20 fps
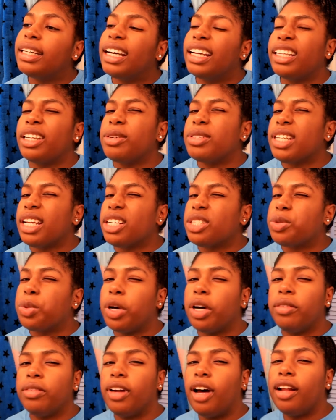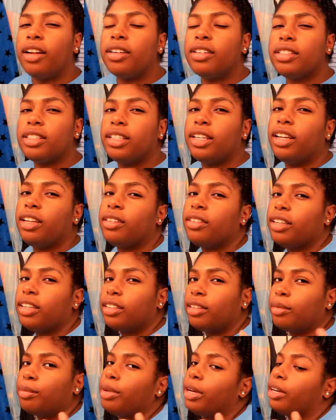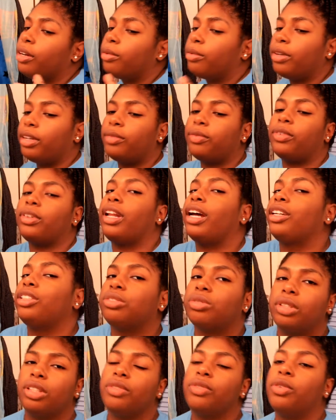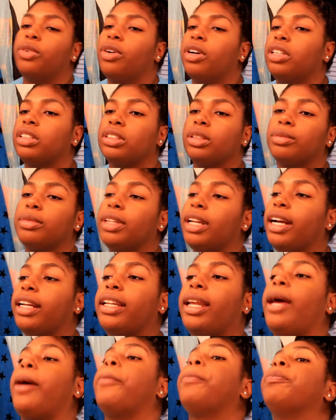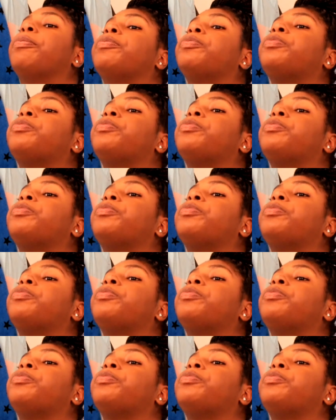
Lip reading: I think it was like $12, and then you can get the bigger one for like $24 or something like that.